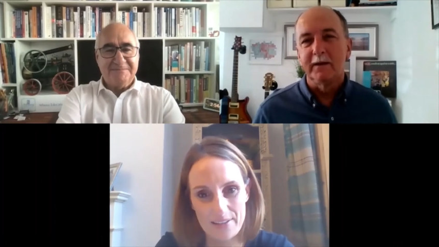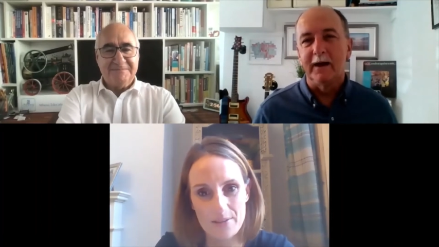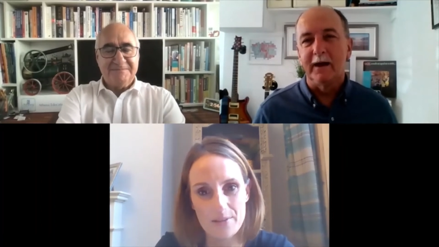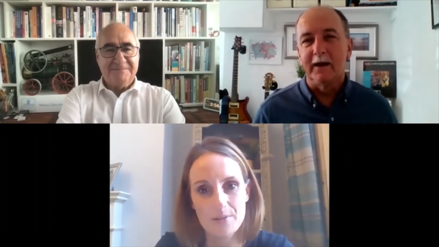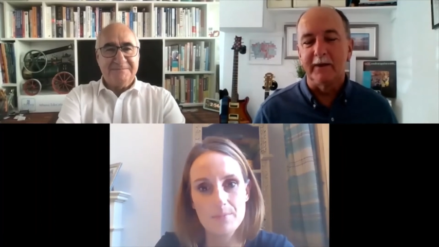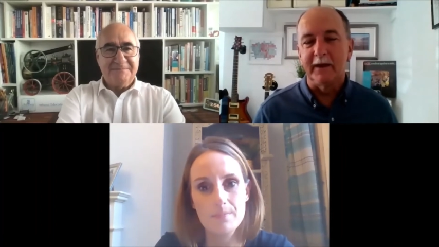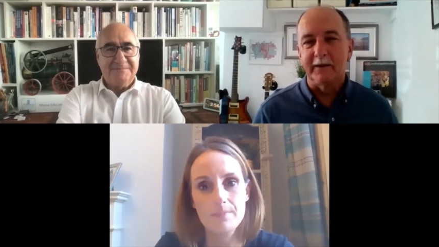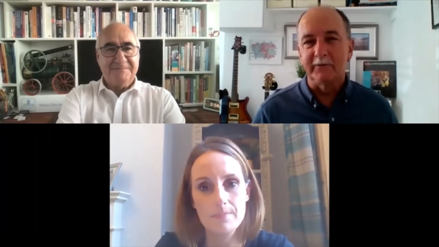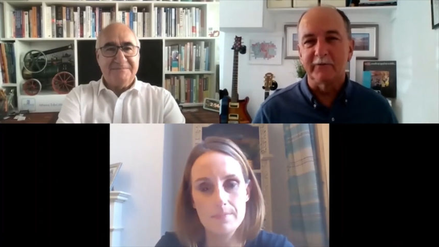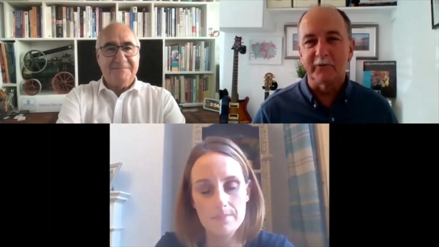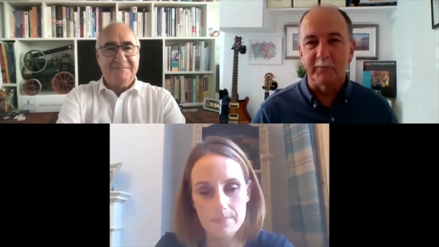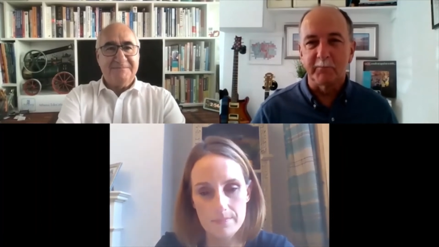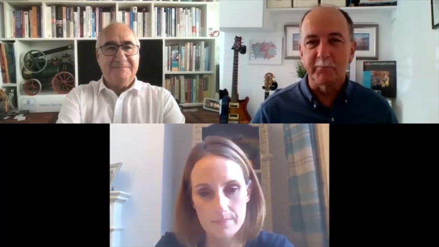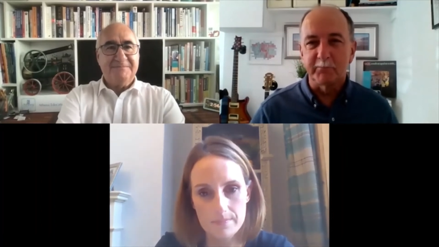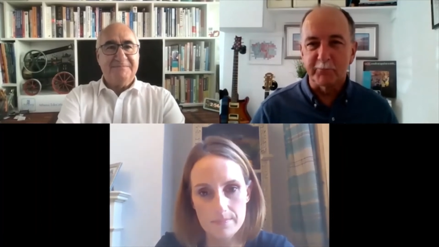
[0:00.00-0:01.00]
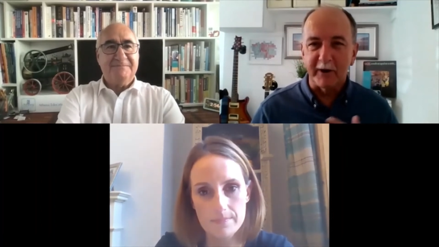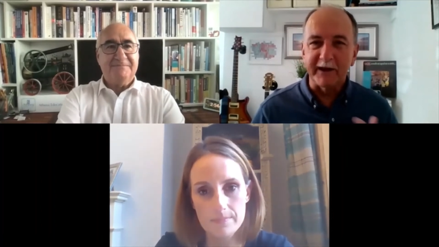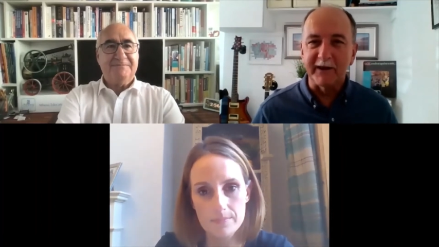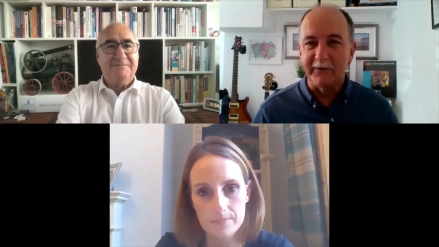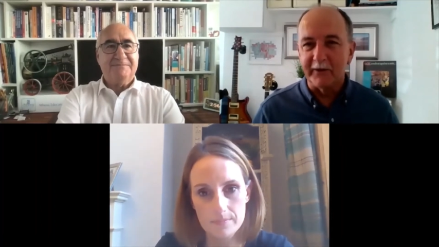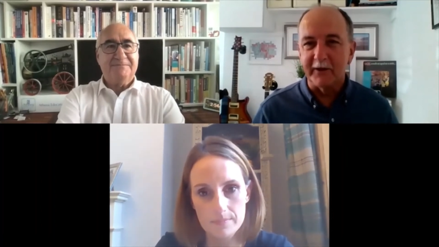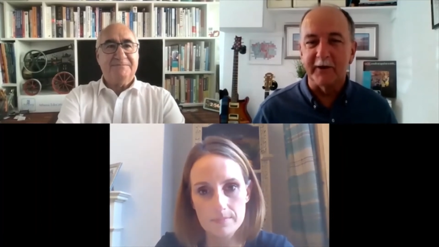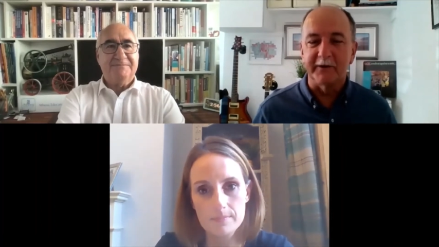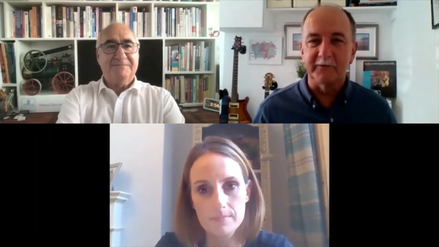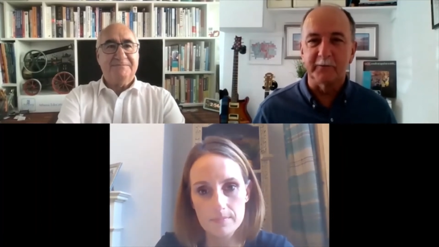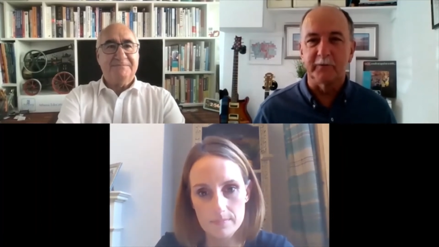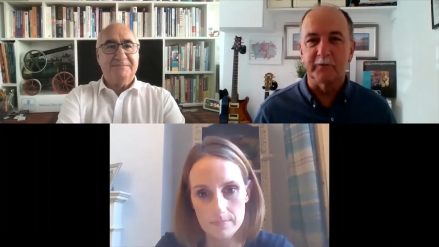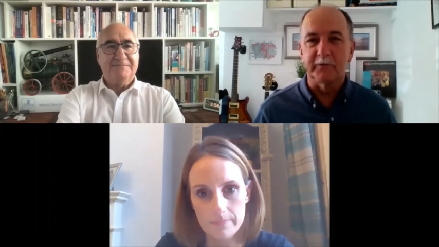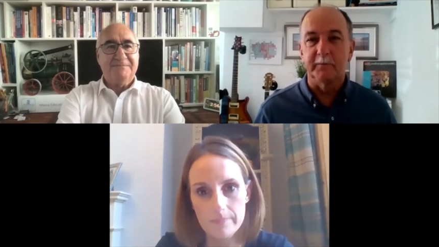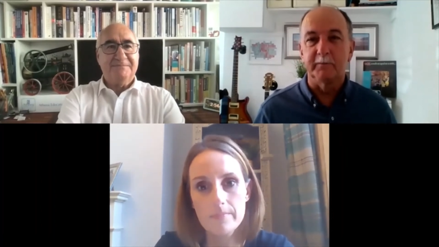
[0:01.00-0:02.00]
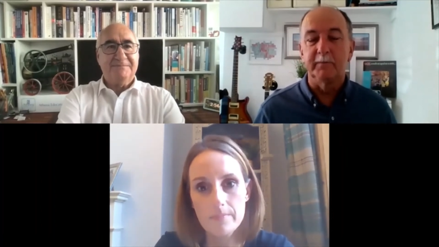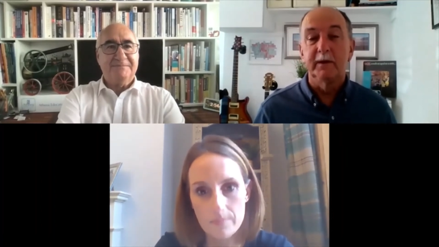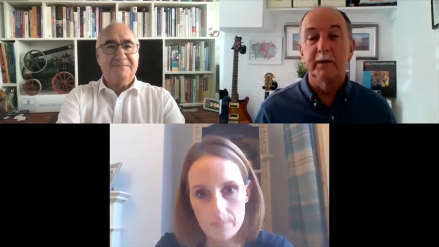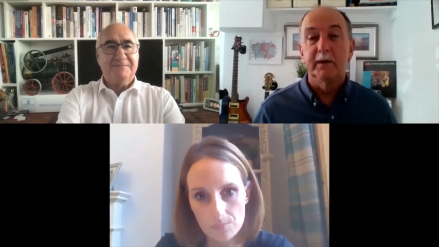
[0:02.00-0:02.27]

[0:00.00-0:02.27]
Speaker 1: and then sort of breaking the ice with them.